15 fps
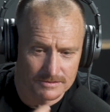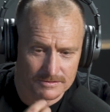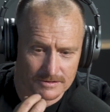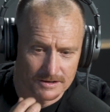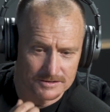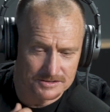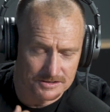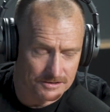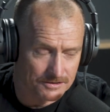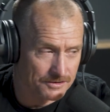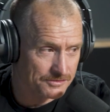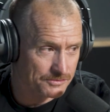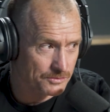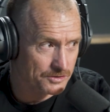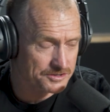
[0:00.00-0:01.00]
those of you
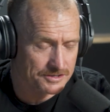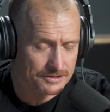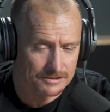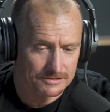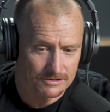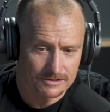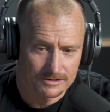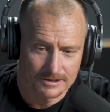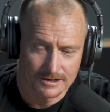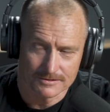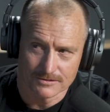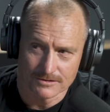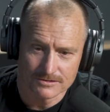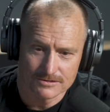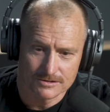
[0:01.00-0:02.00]
guys who are watching along
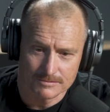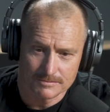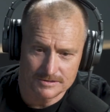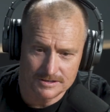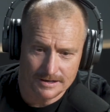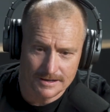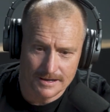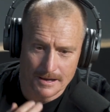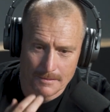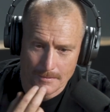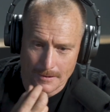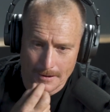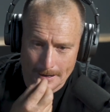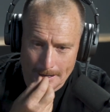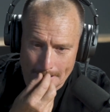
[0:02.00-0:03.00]
on YouTube, check out
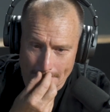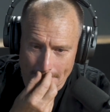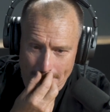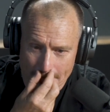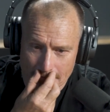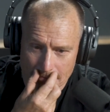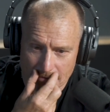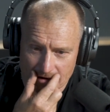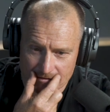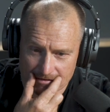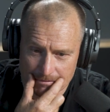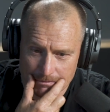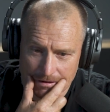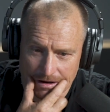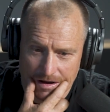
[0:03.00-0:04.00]
my
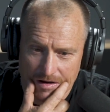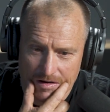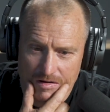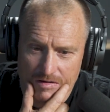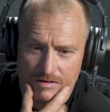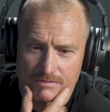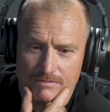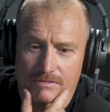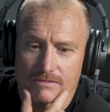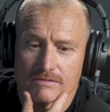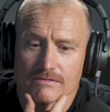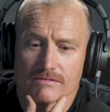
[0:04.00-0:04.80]
Movember on...